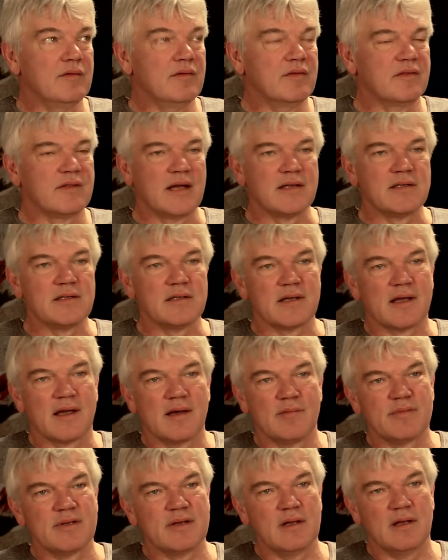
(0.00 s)
started a
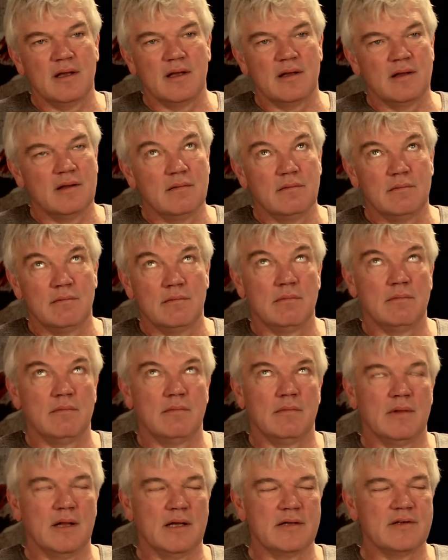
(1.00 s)
company in
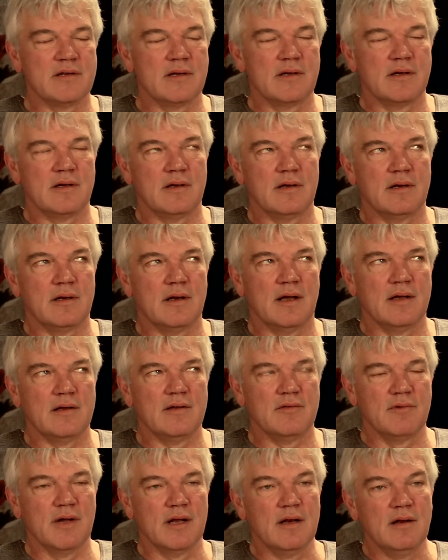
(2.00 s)

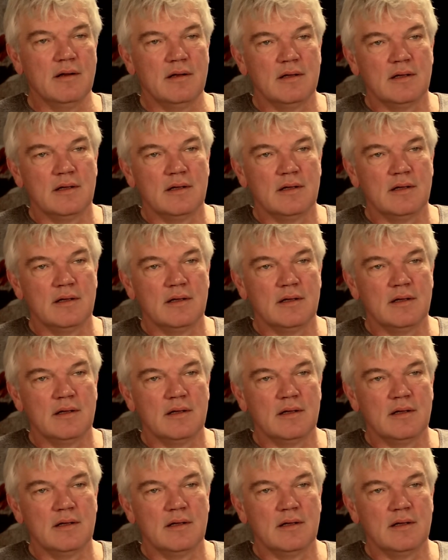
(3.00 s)
1991,